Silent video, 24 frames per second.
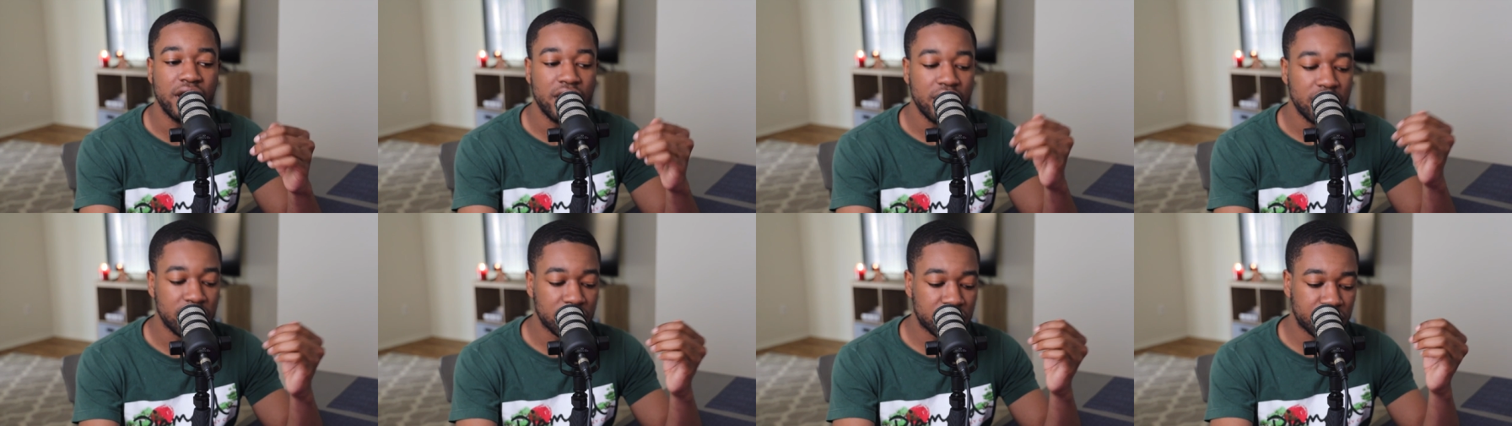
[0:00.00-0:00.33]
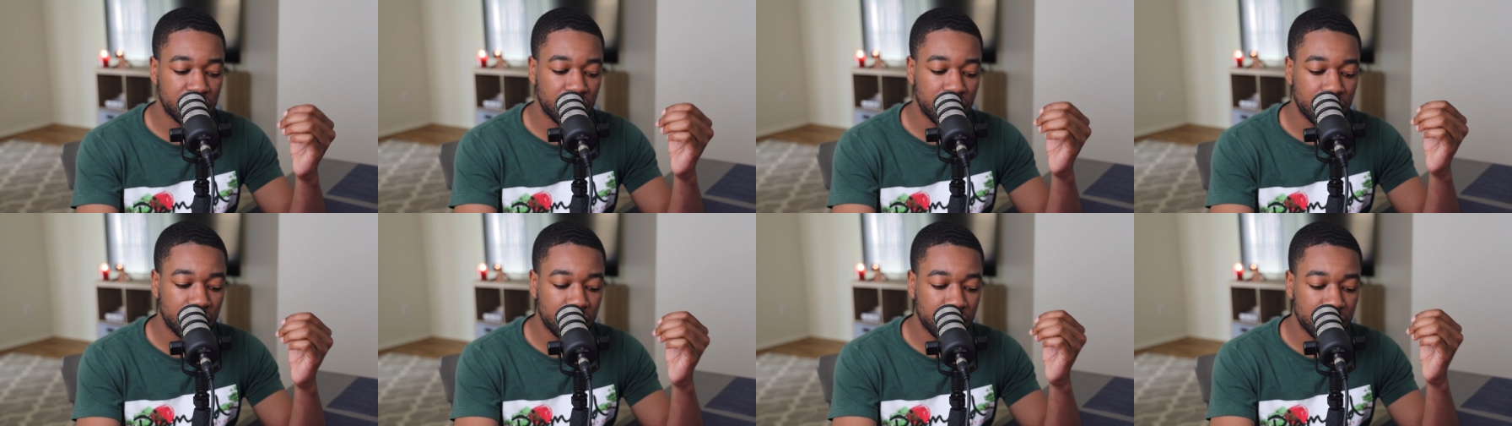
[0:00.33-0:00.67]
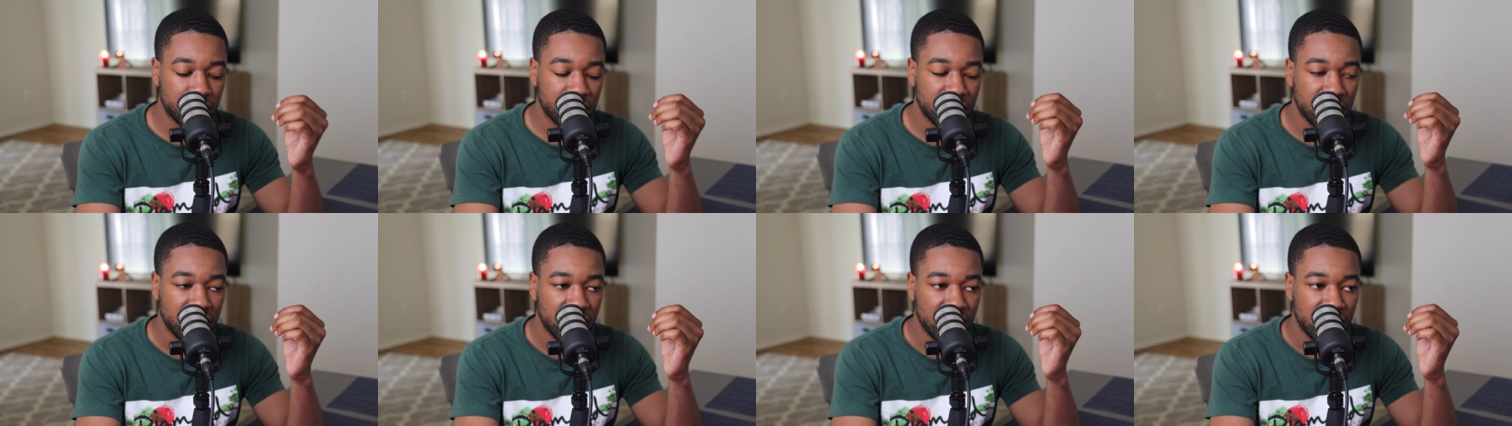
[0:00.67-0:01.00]
So
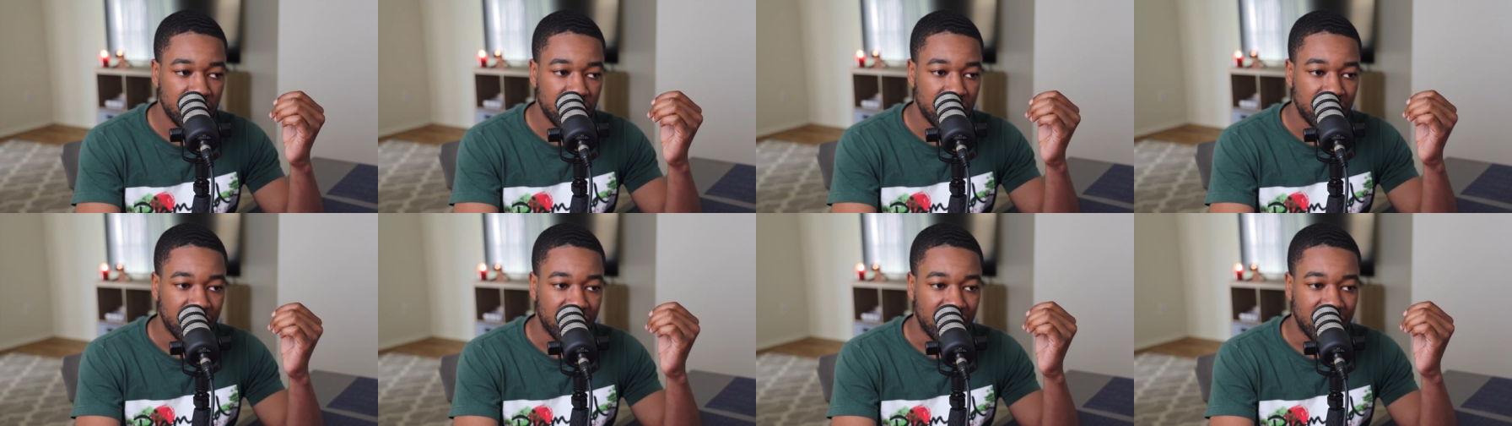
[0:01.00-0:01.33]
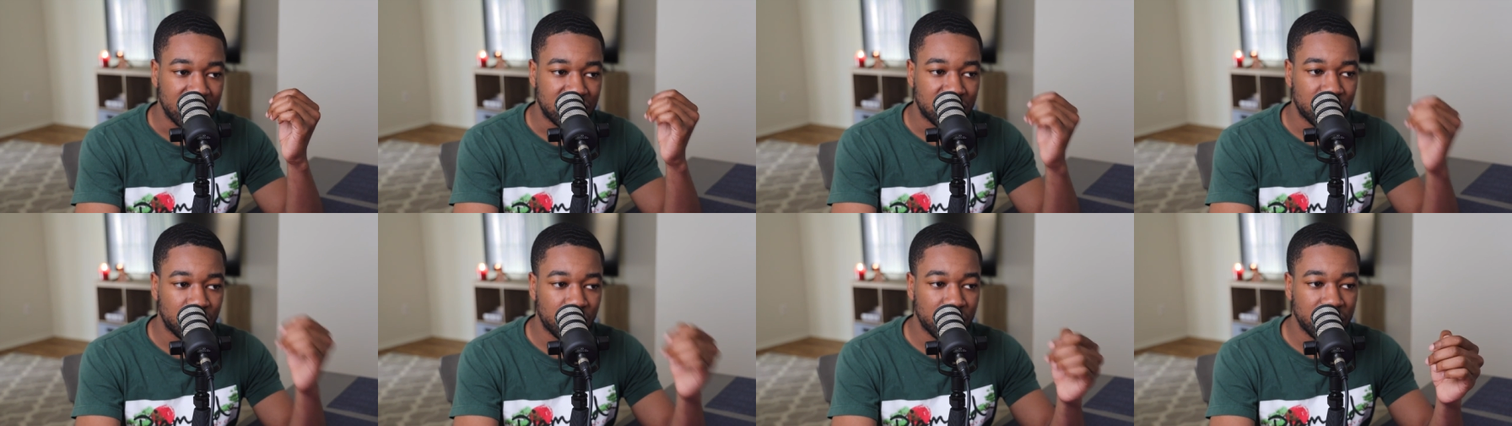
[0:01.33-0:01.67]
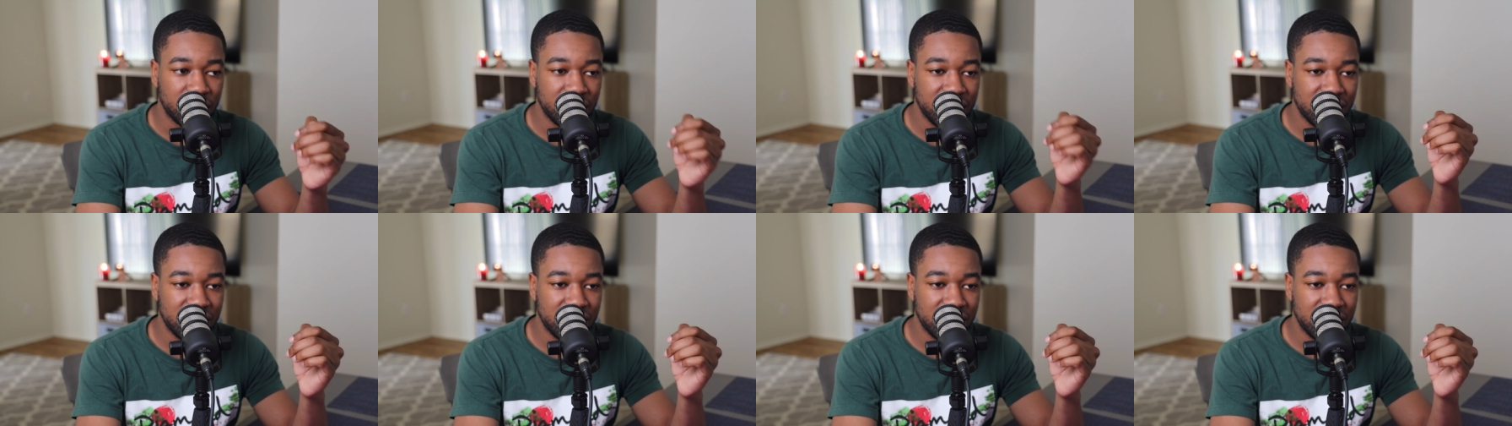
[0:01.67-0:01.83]
it's really